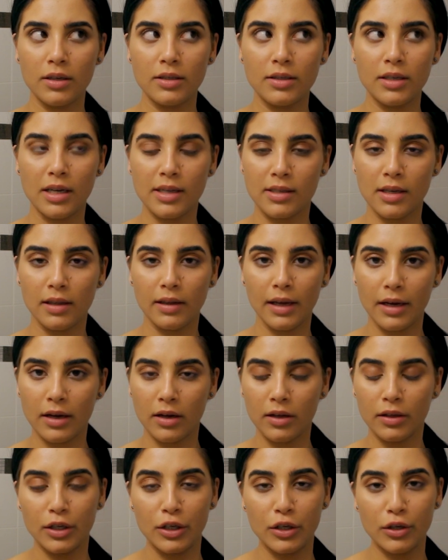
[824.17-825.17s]
does it like
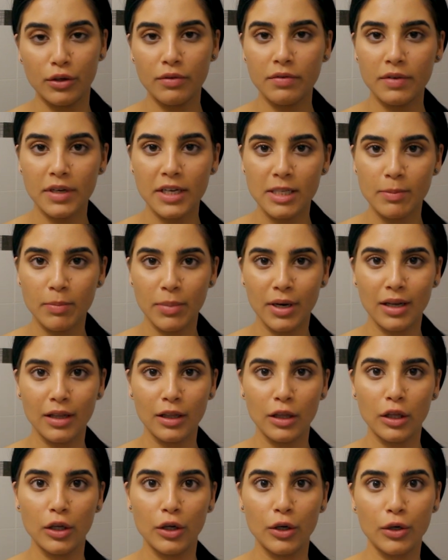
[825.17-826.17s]
clean your face, but it
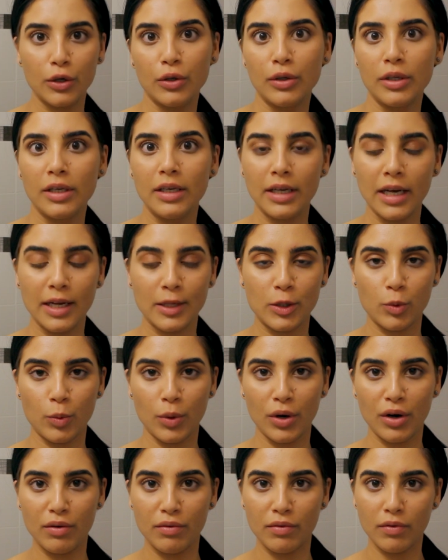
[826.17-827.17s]
literally gets
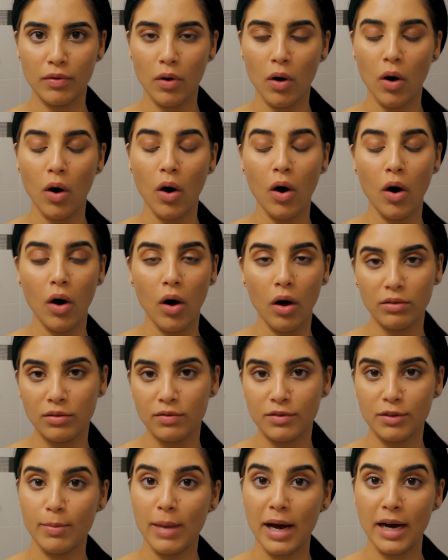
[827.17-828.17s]
rid of all
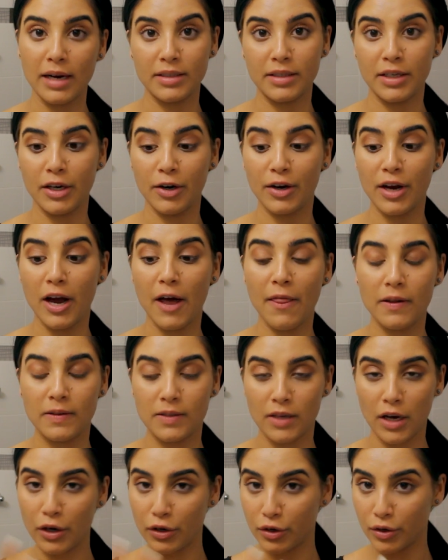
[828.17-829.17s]
of the bacteria
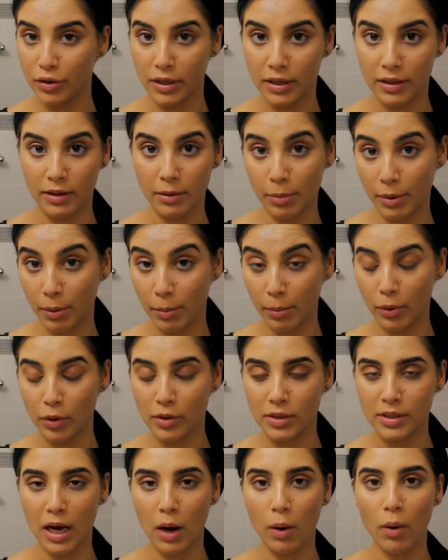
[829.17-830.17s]
that's underneath the
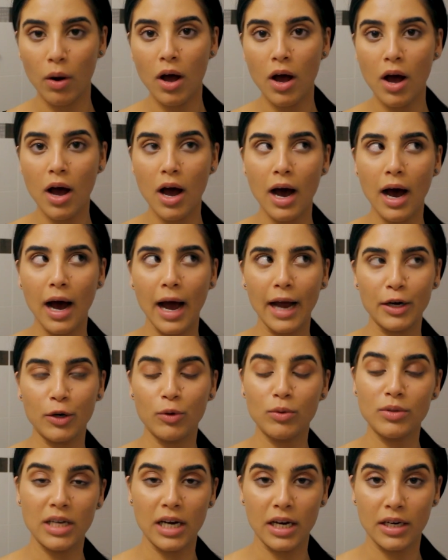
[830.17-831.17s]
pimples. Now, I
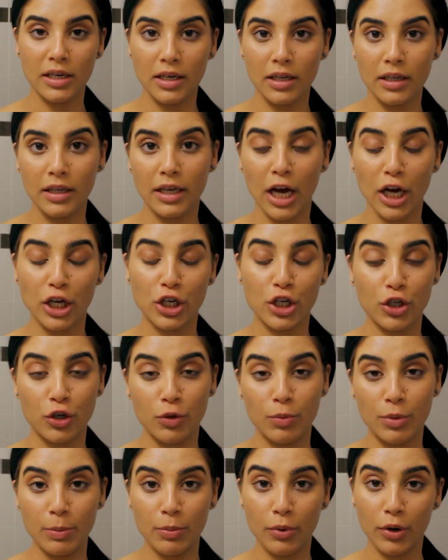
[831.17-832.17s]
know technically I
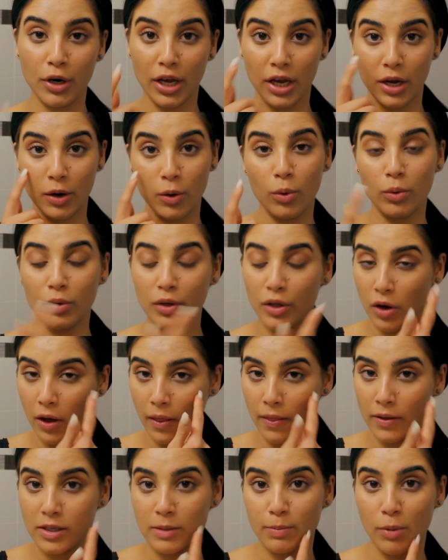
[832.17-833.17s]
should be putting it only
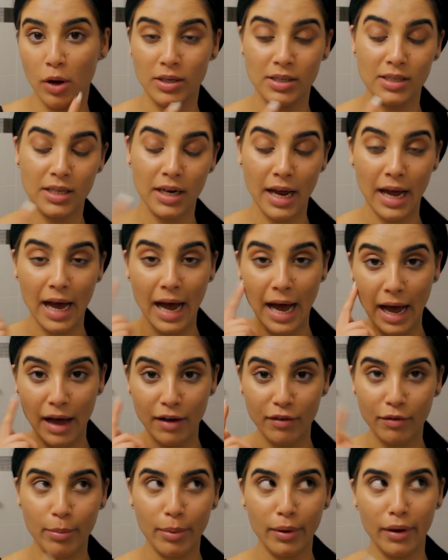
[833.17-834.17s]
on the spots that I
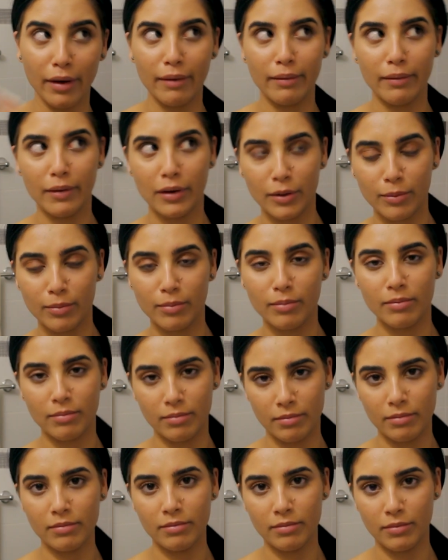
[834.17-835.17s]
have, but
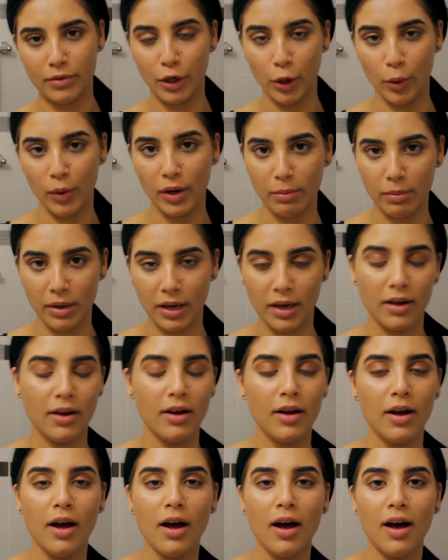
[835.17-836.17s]
knowing me,
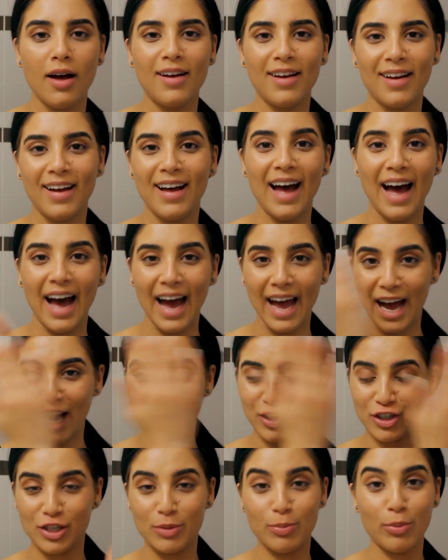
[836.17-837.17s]
I
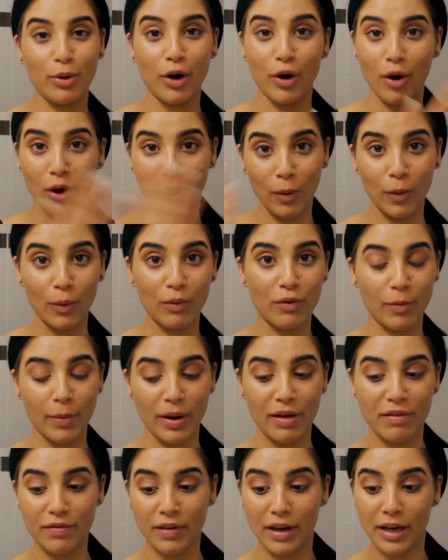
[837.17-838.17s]
actually put it all over
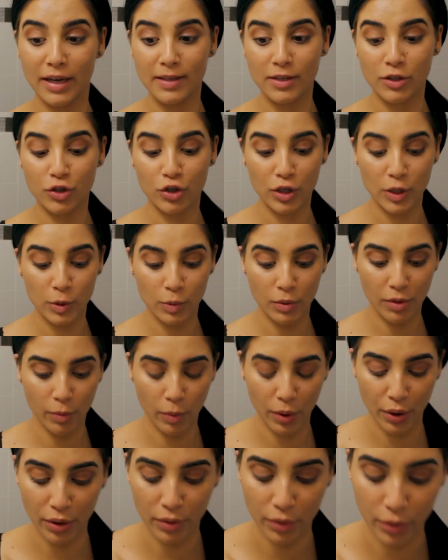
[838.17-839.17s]
my face just with
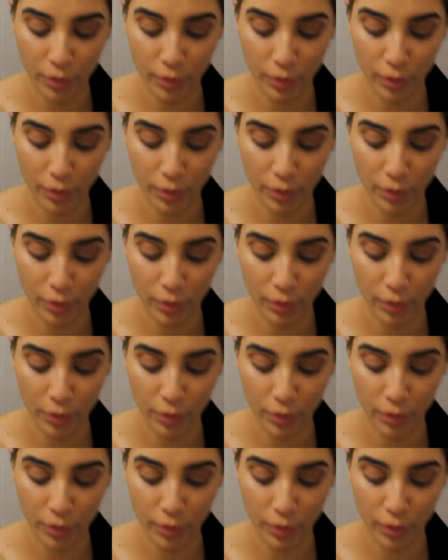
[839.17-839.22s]
one of